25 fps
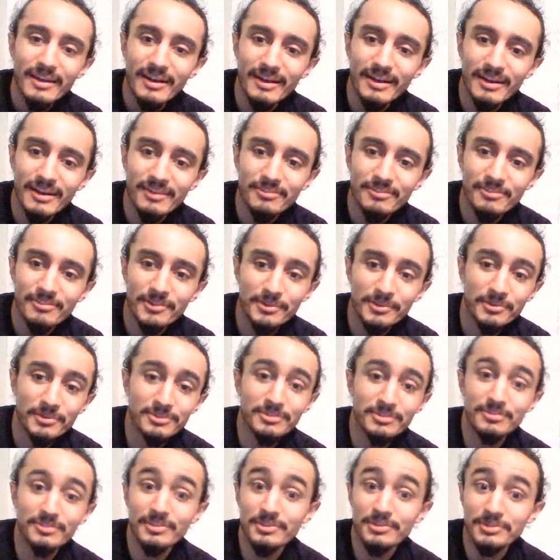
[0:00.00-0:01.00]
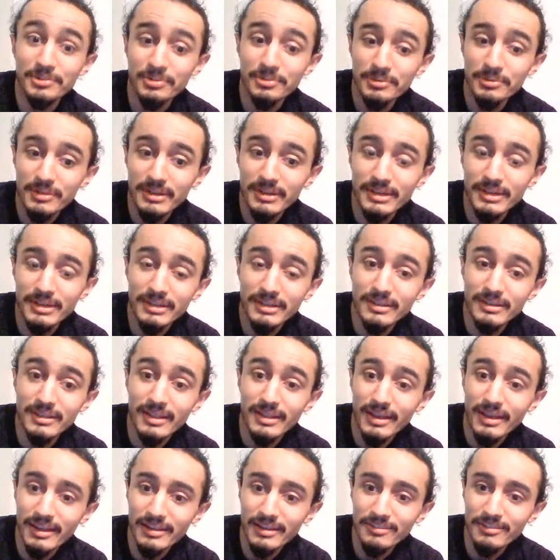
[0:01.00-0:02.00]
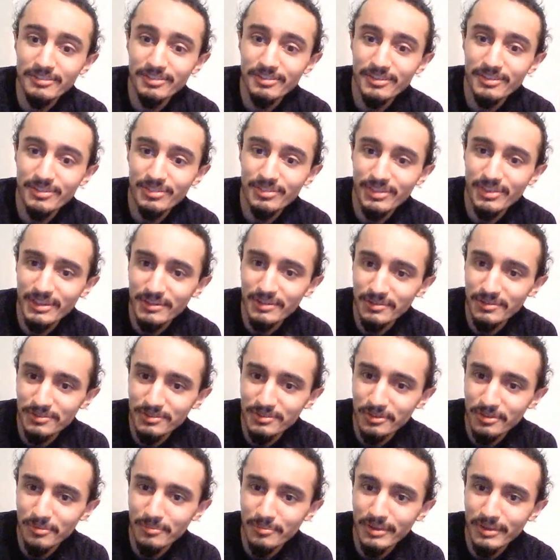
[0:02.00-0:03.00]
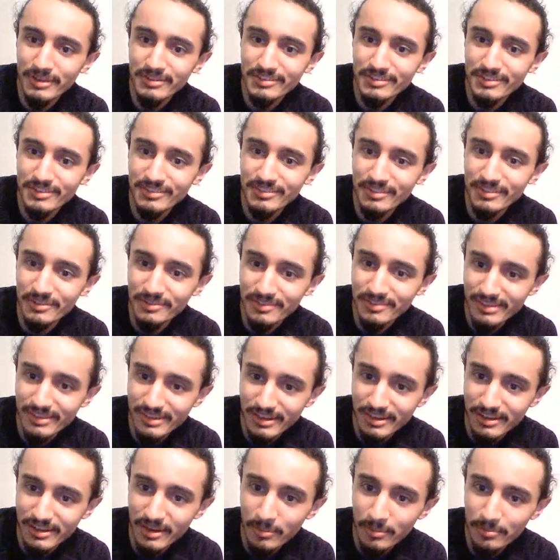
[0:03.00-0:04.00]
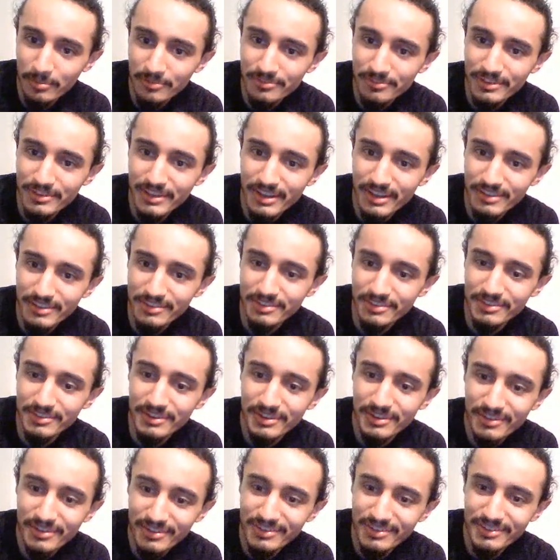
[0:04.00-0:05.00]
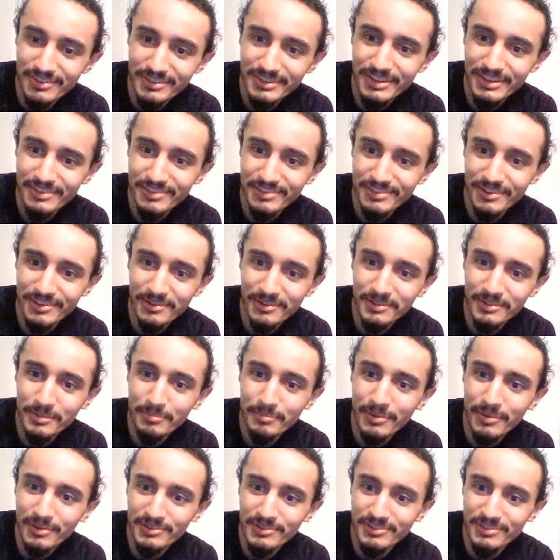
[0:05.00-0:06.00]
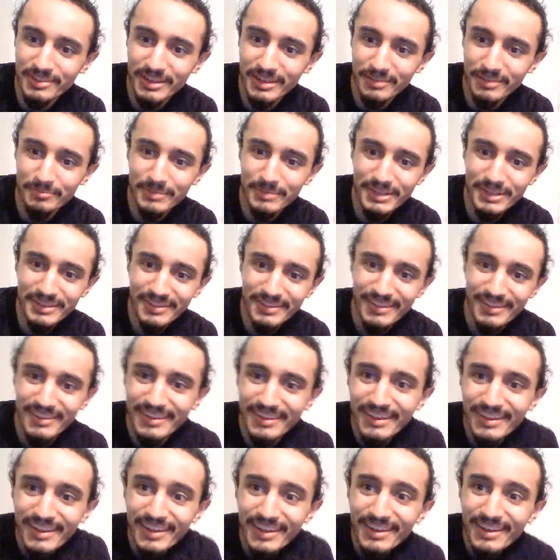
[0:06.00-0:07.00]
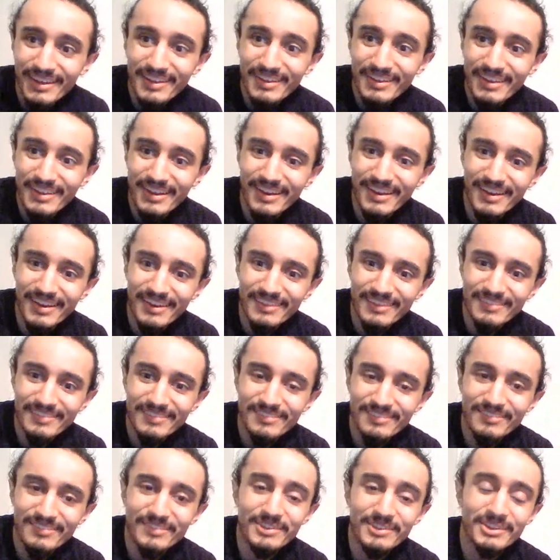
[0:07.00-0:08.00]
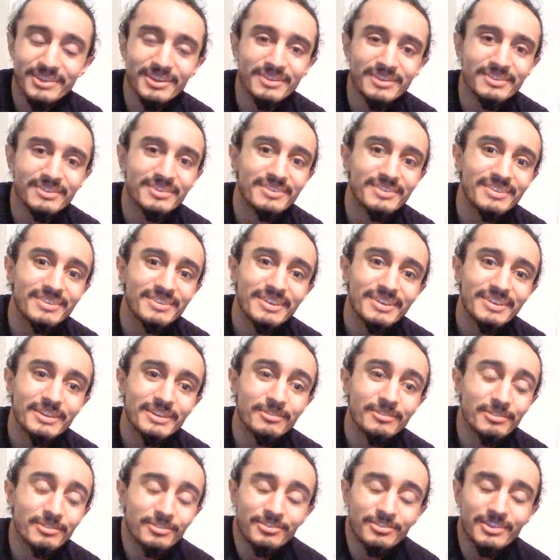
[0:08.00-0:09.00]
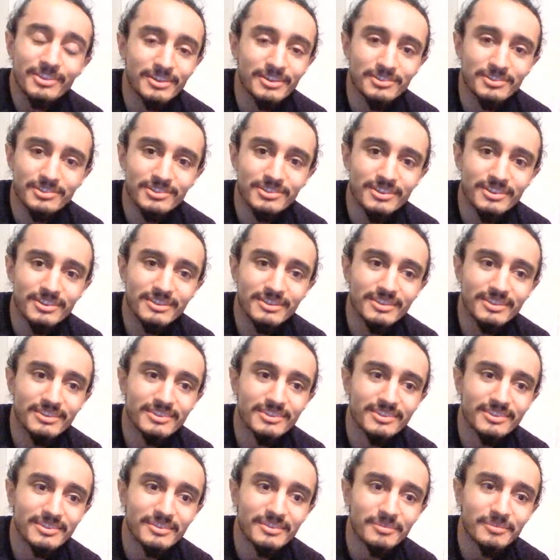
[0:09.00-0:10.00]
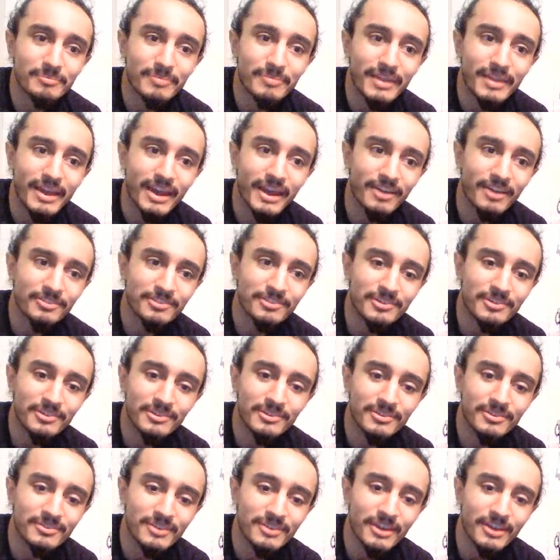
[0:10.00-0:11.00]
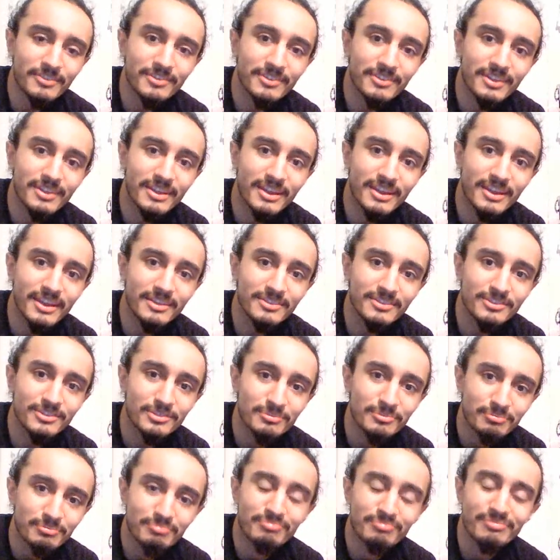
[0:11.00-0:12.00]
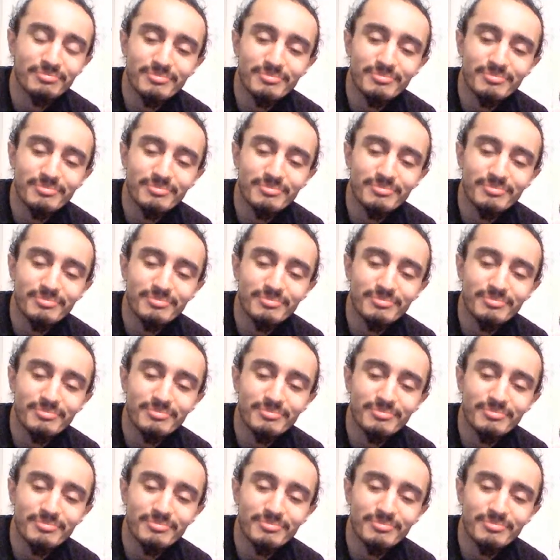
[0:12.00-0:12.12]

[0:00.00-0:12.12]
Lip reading: for those of you tuning in live, thank you so much. I see there's like a couple of you guys on here. You guys are early birds like me. But yeah, even if you guys are seeing this after the case,